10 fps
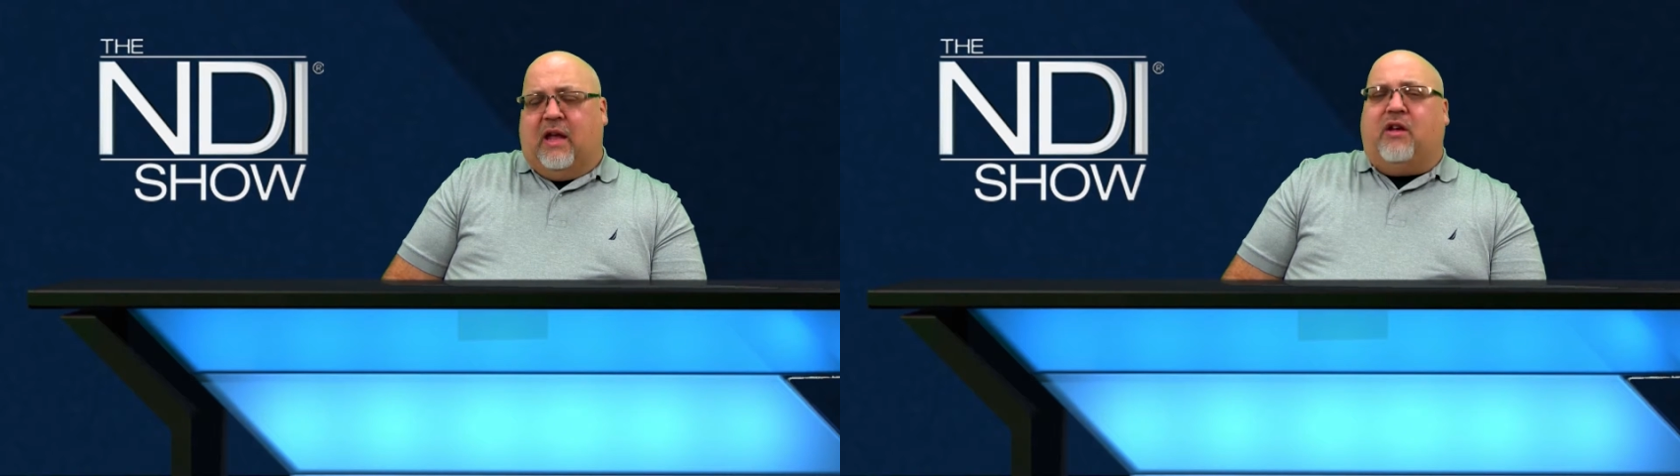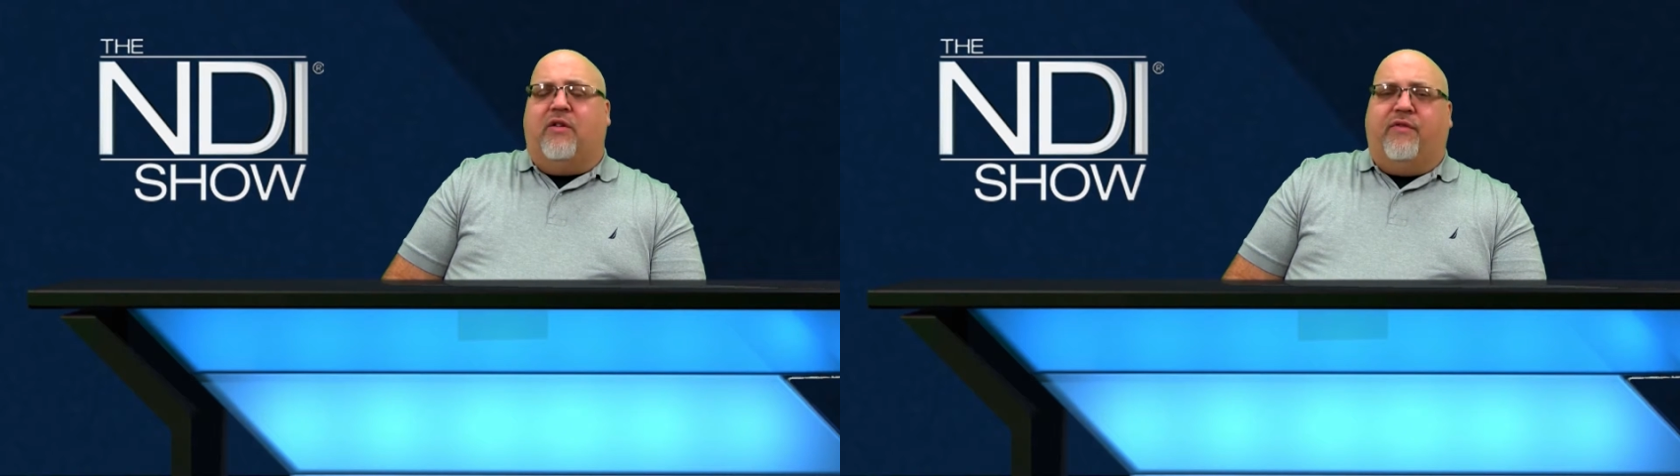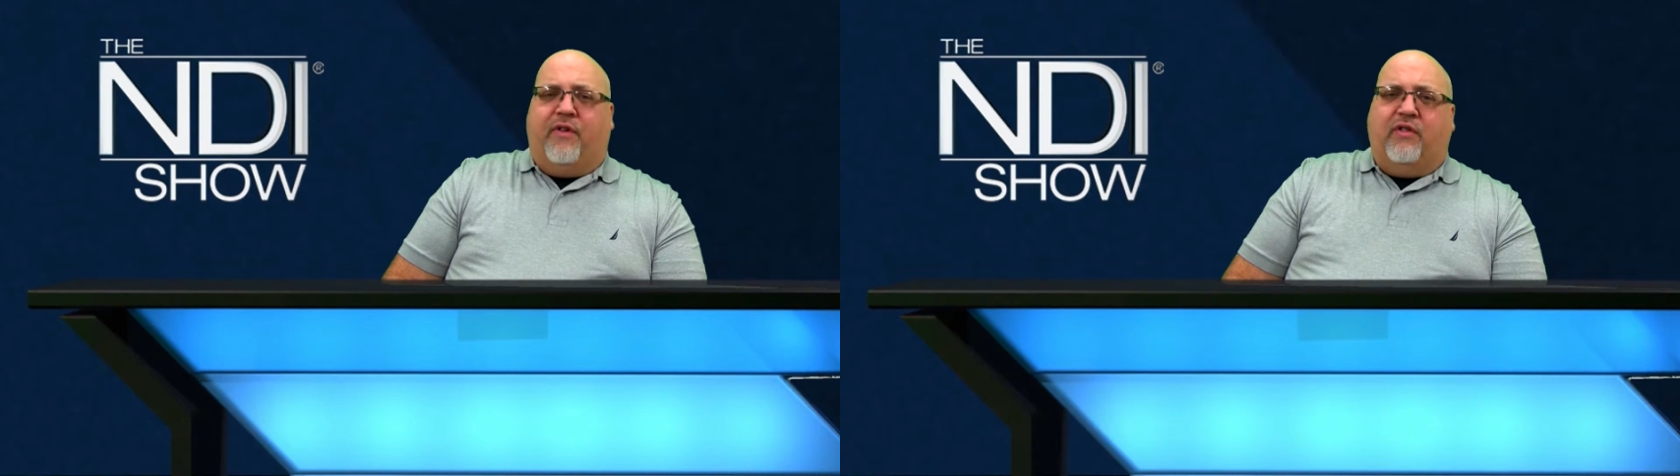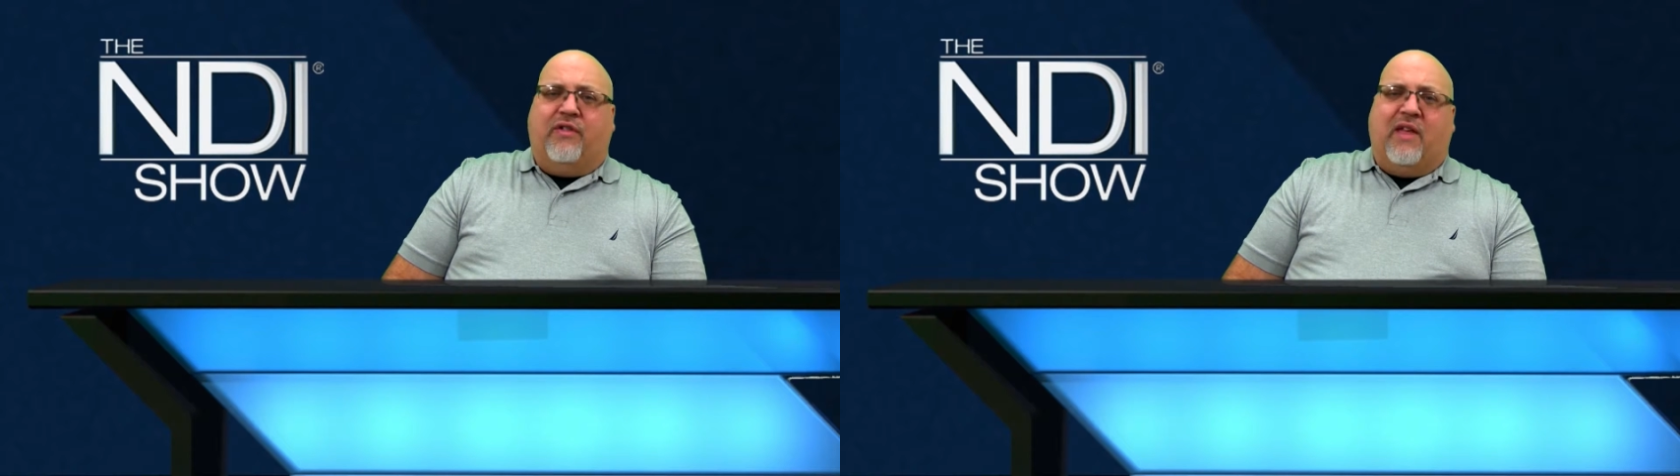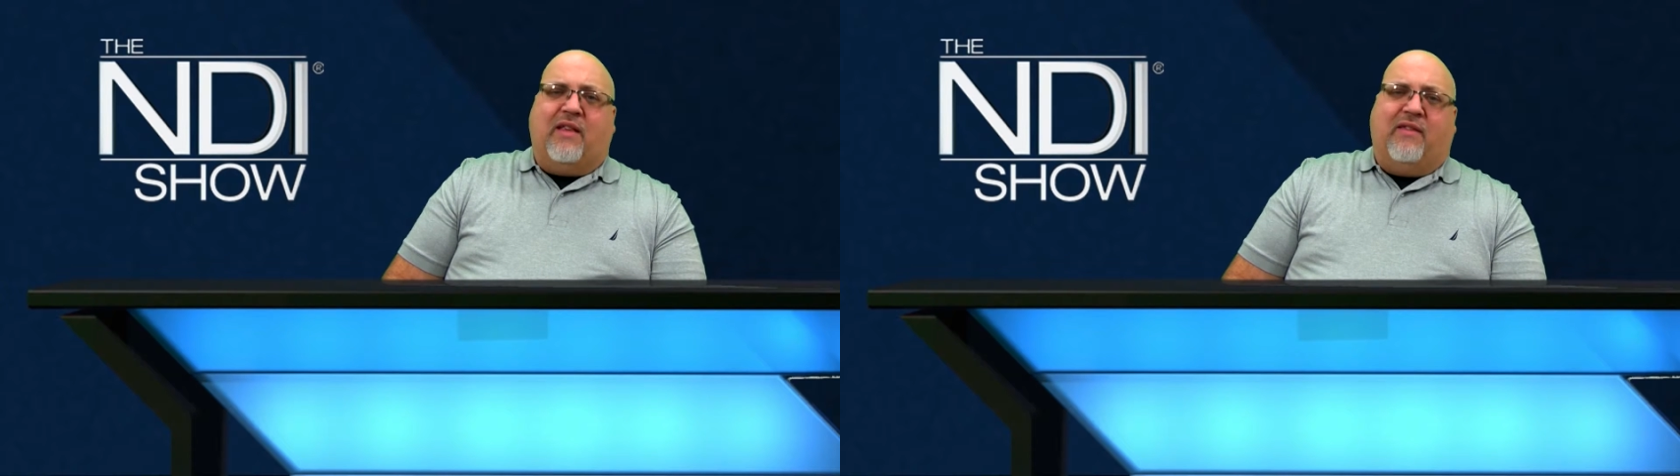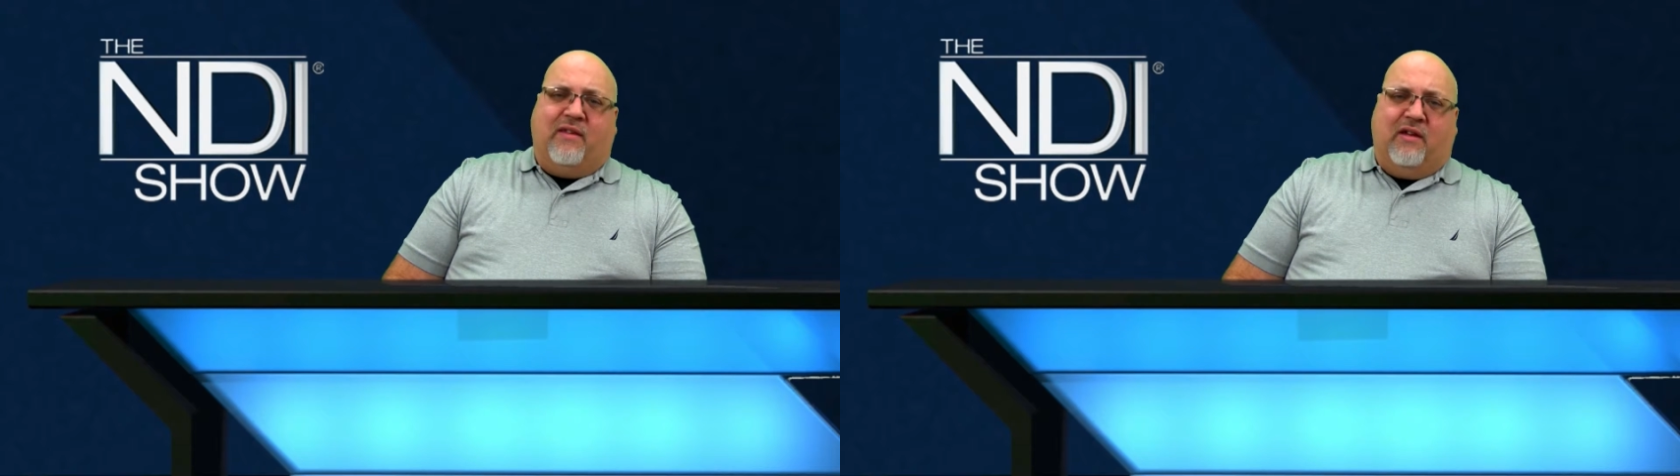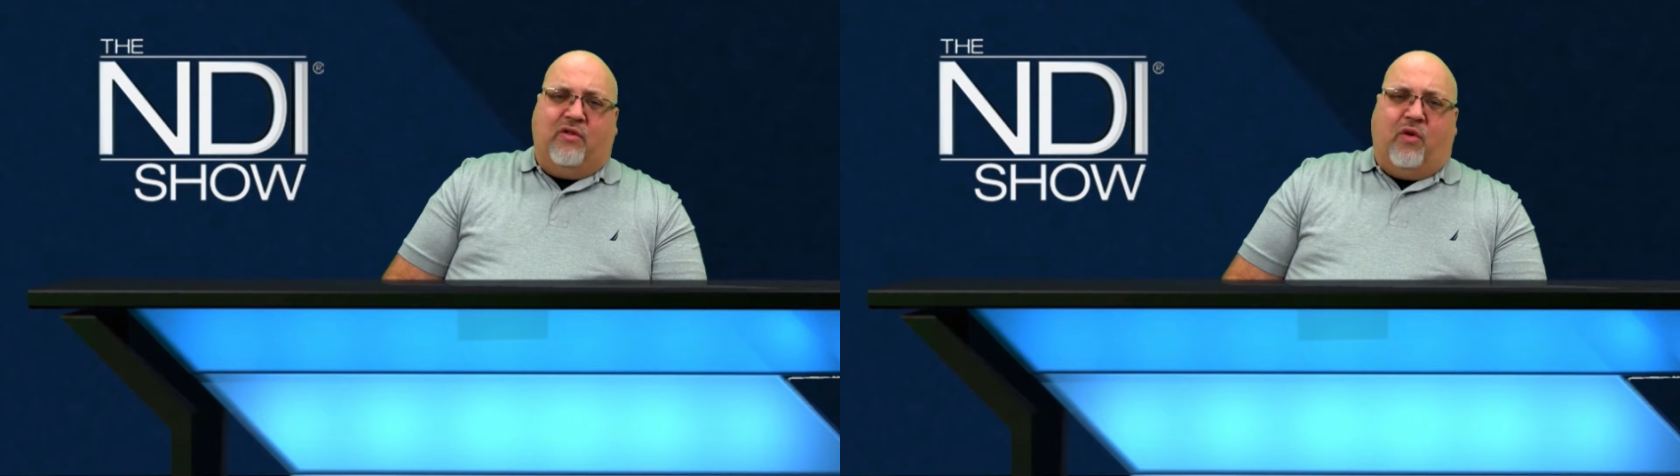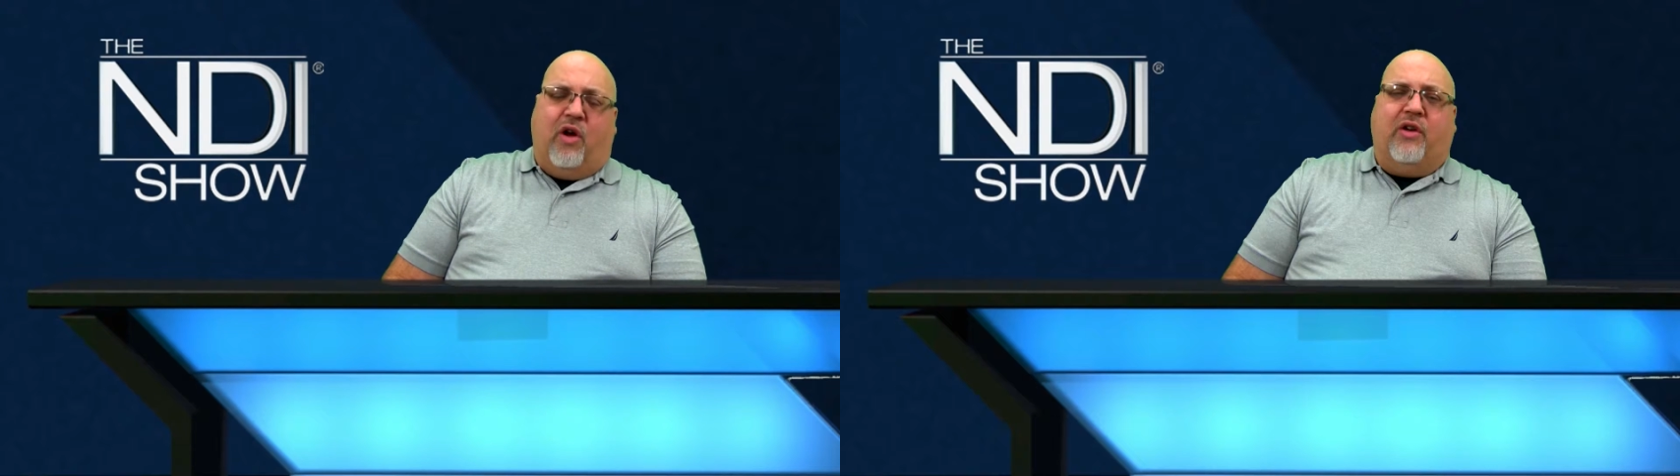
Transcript: it converts that signal